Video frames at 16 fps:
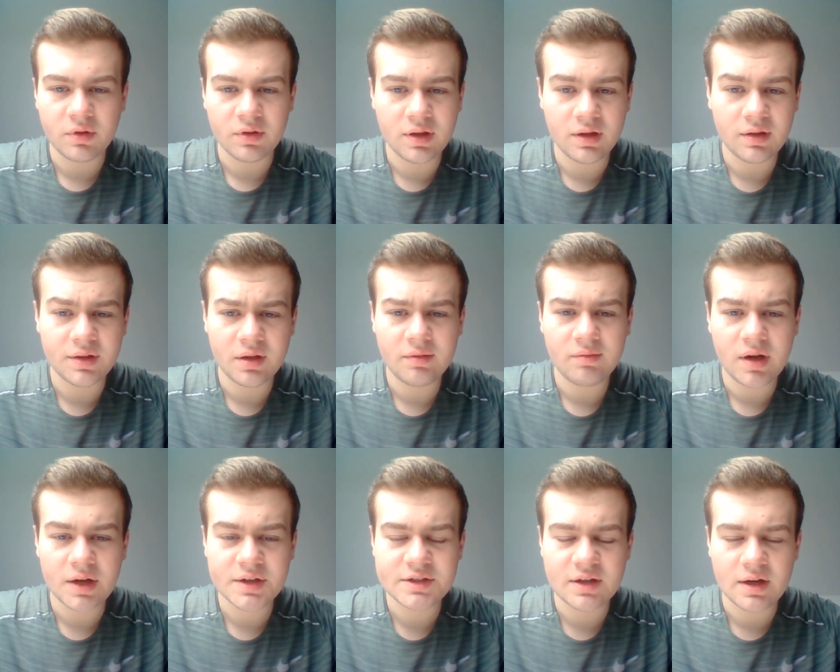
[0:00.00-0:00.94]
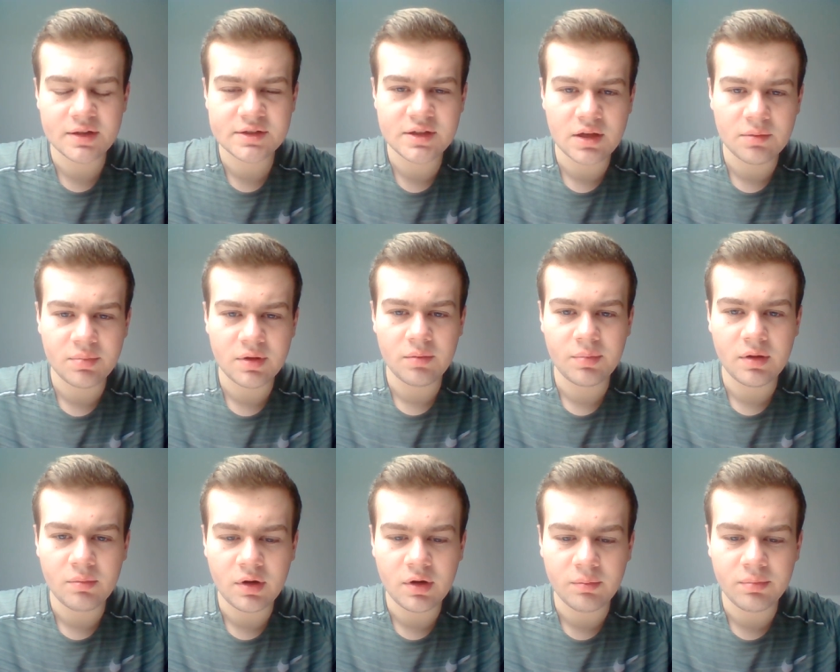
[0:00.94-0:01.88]
But I think we are starting to see a
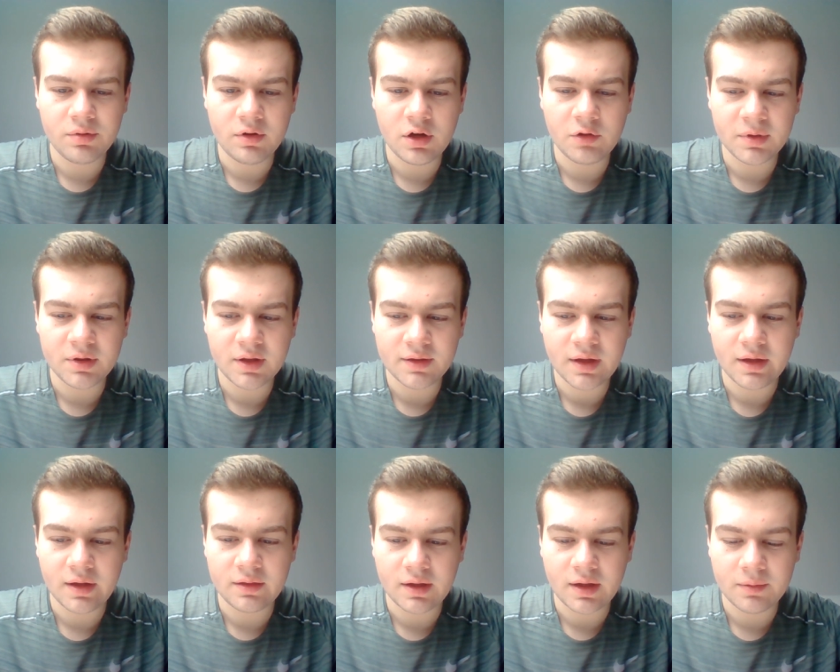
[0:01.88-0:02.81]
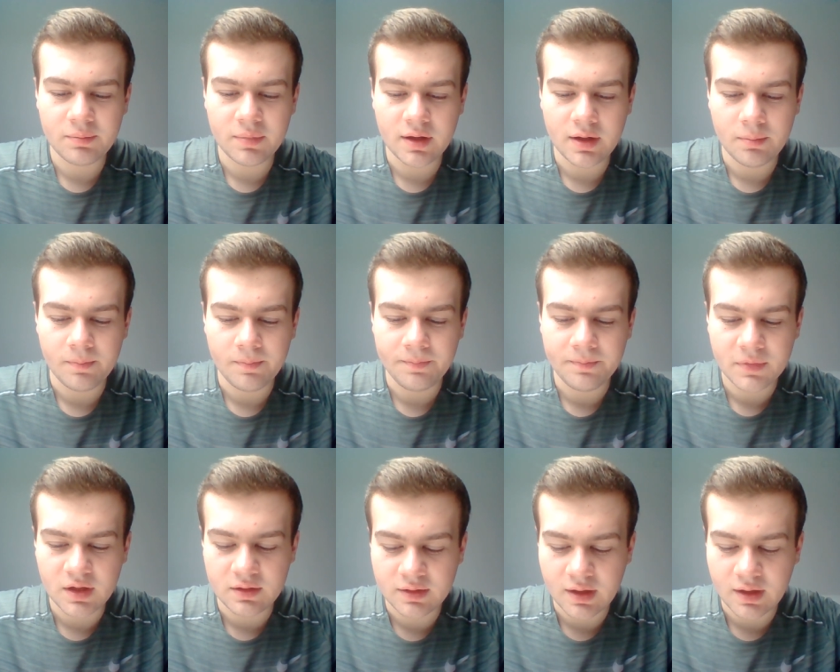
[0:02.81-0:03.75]
bit more improvement in
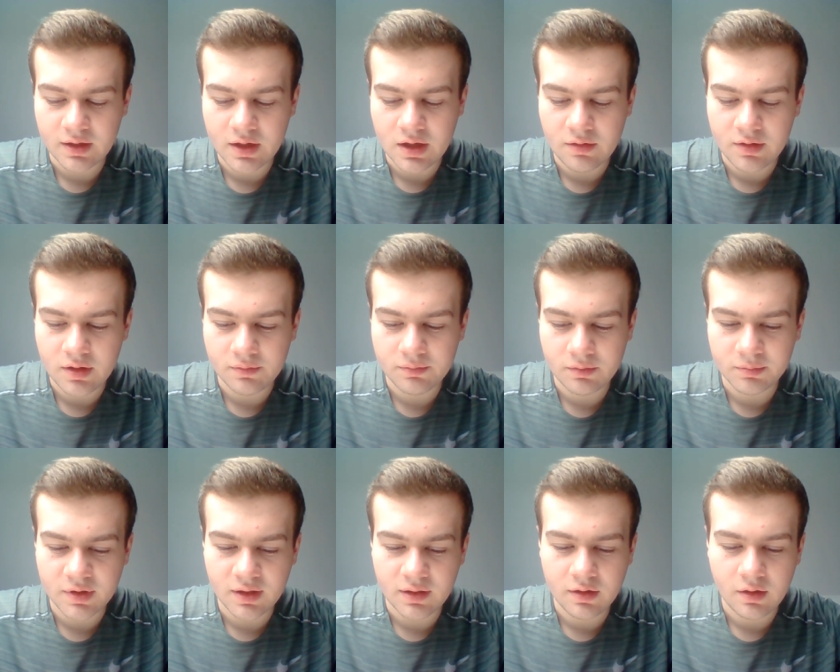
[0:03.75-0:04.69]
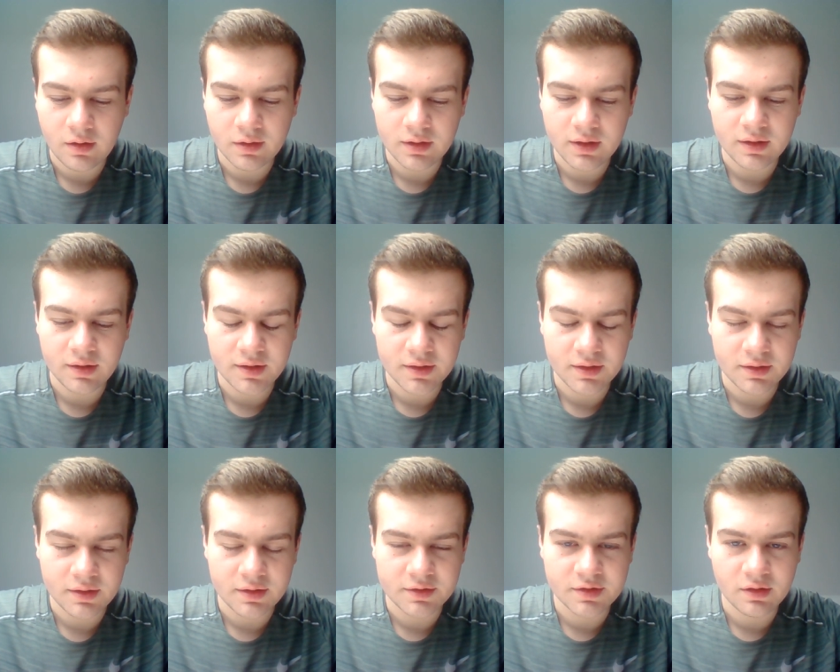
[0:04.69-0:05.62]
that area from Dylan Connolly
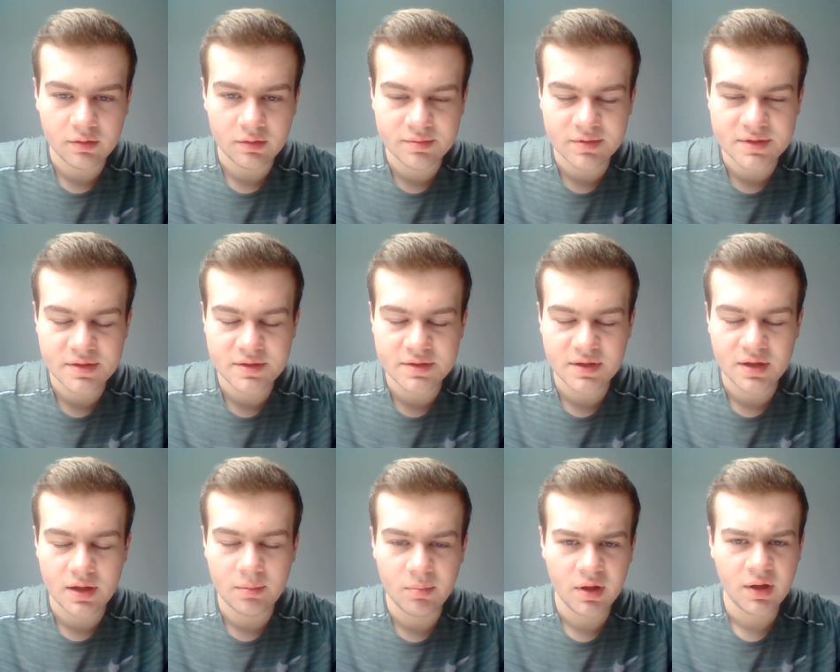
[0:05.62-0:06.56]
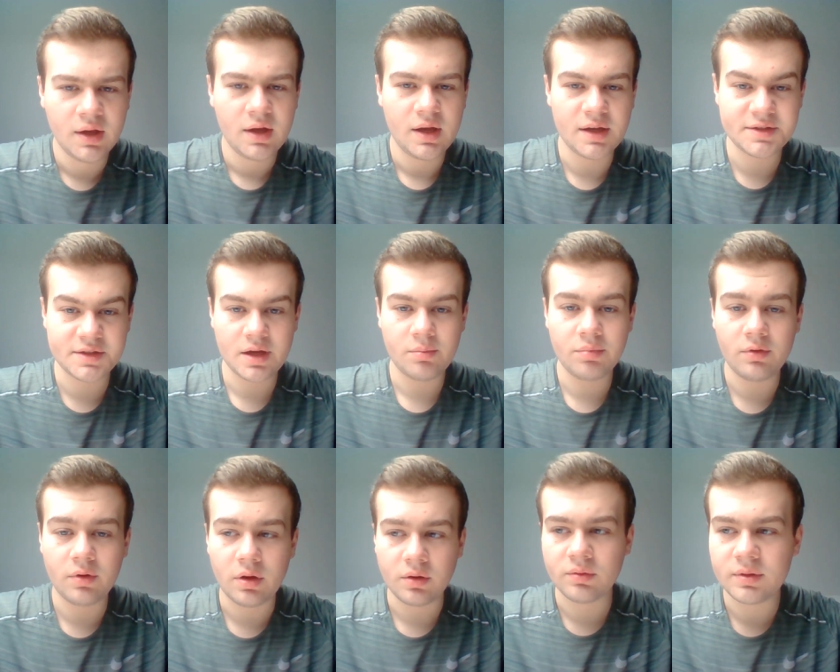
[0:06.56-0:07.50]
in terms of his end
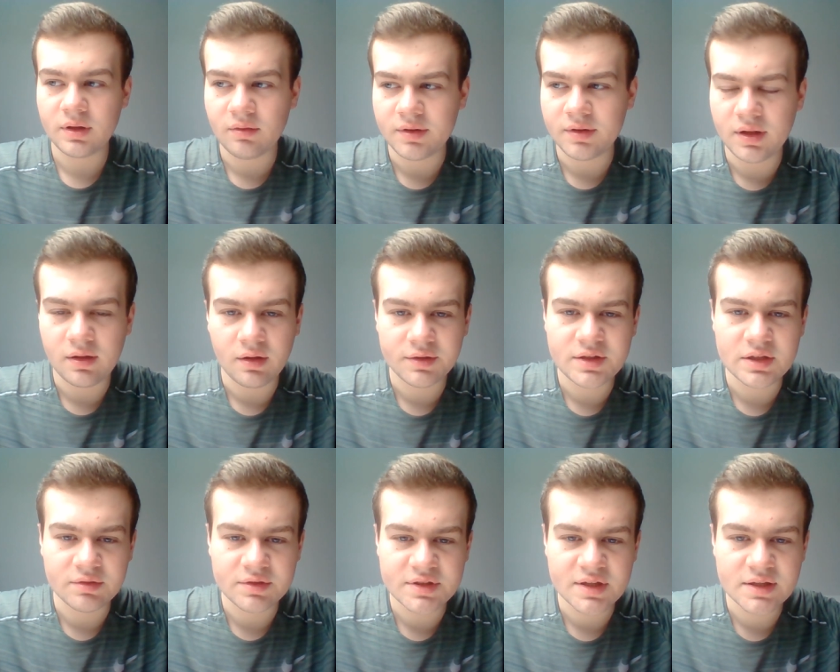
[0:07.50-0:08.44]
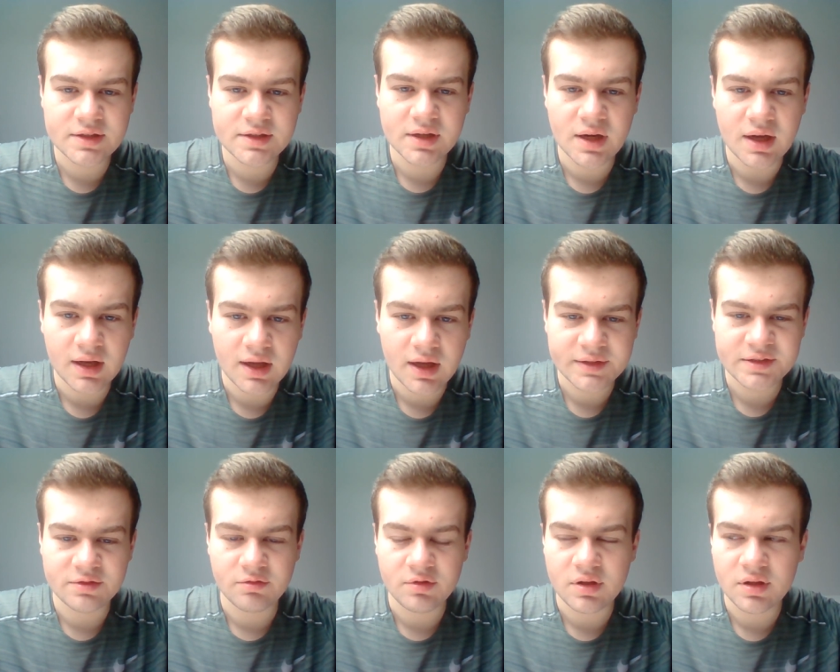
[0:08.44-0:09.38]
product. I think he got 2 assists there
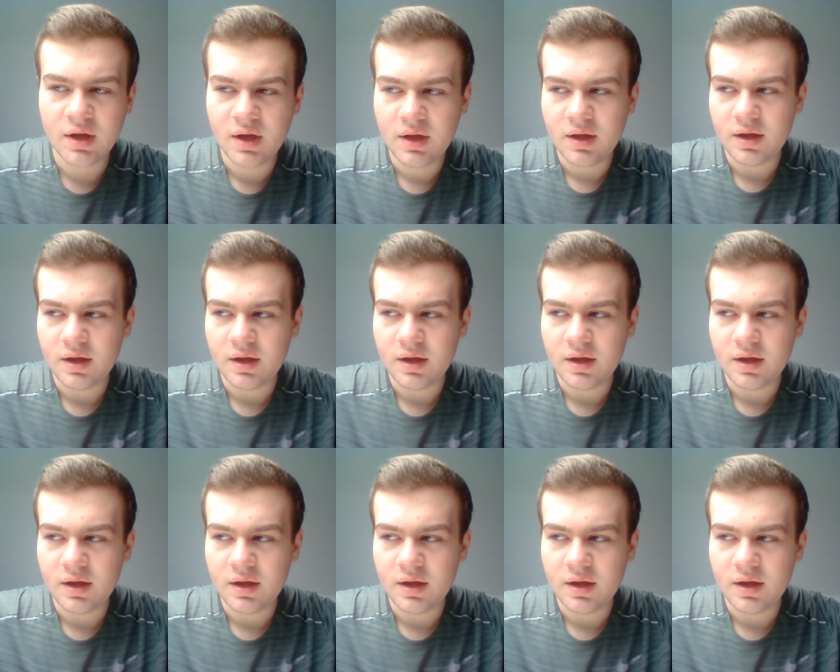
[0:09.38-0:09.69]
last night.